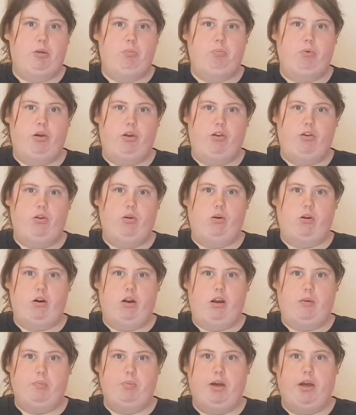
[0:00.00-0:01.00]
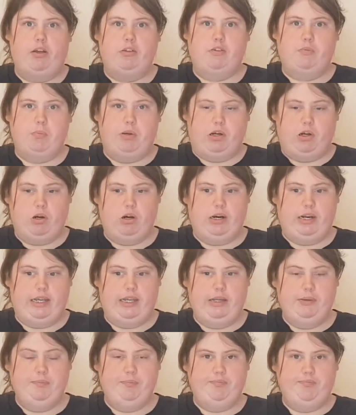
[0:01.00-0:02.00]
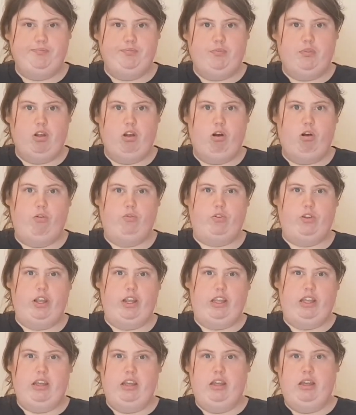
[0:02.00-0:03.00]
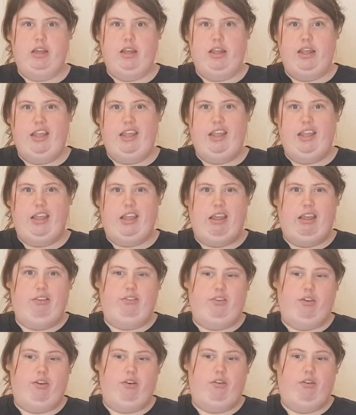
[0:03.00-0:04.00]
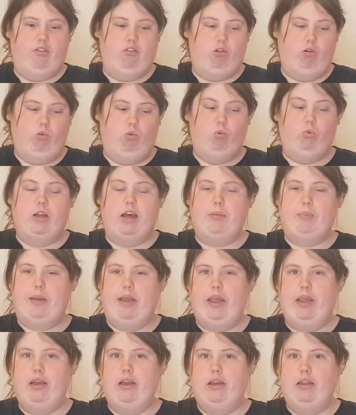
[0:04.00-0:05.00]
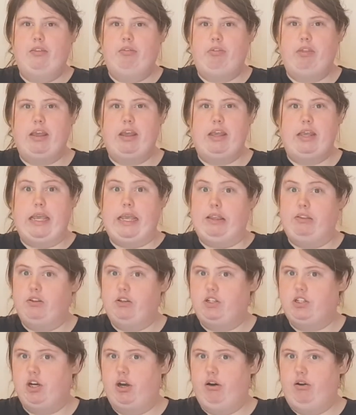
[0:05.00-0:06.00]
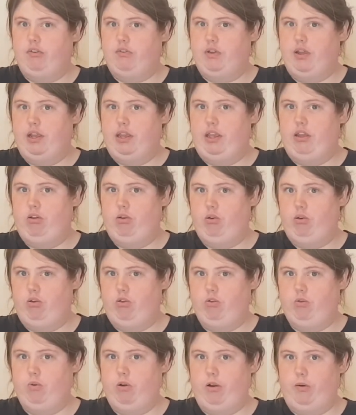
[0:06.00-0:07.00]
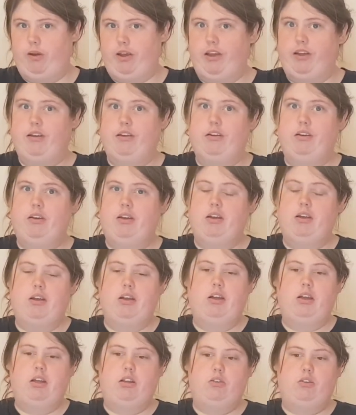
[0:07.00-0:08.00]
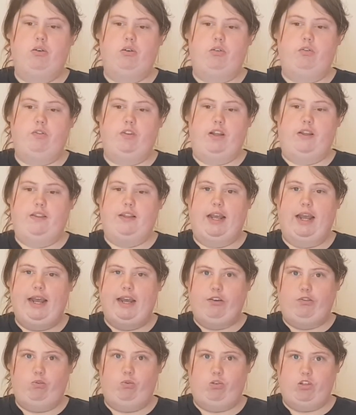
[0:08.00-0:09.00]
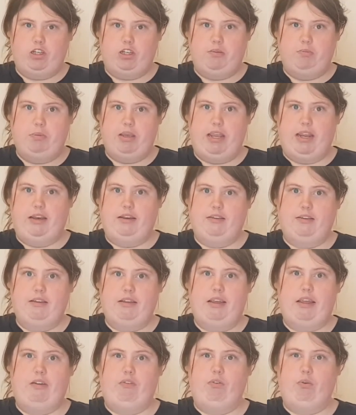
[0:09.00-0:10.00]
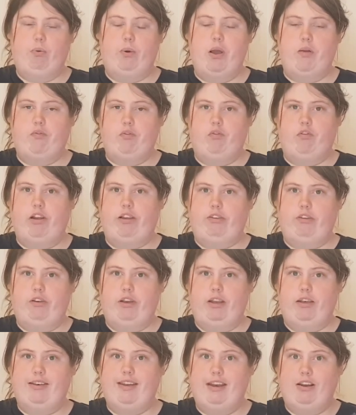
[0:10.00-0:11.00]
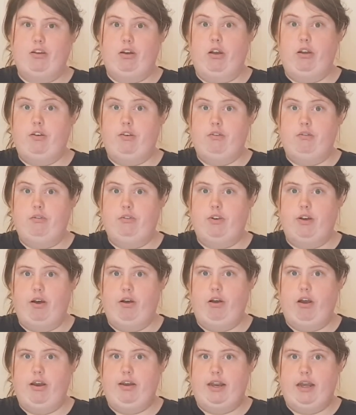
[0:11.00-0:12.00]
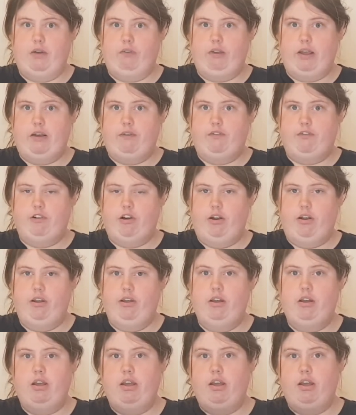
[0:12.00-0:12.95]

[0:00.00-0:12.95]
But a dog like Buzz, my collie, obviously it isn't all that big. There is a chance that he could swallow it. So obviously the handle just means if for whatever reason it did start going down their throat,